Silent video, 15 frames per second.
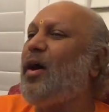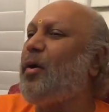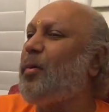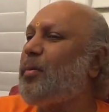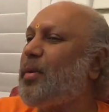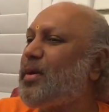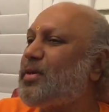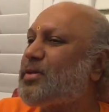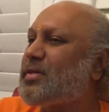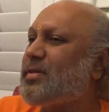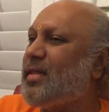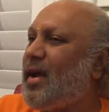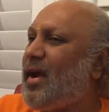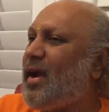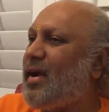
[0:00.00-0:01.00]
How much
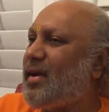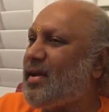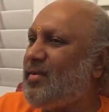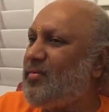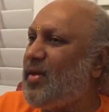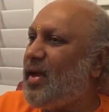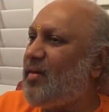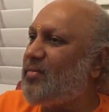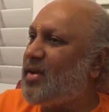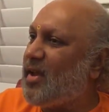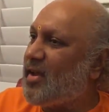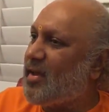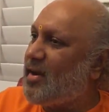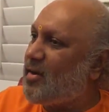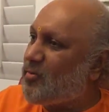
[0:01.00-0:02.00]
that we have
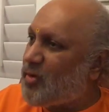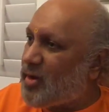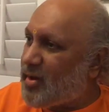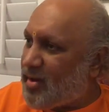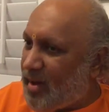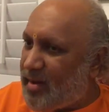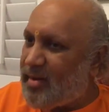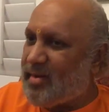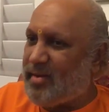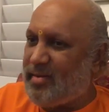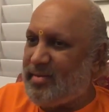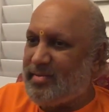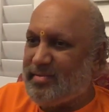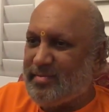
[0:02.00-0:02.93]
taken it for granted.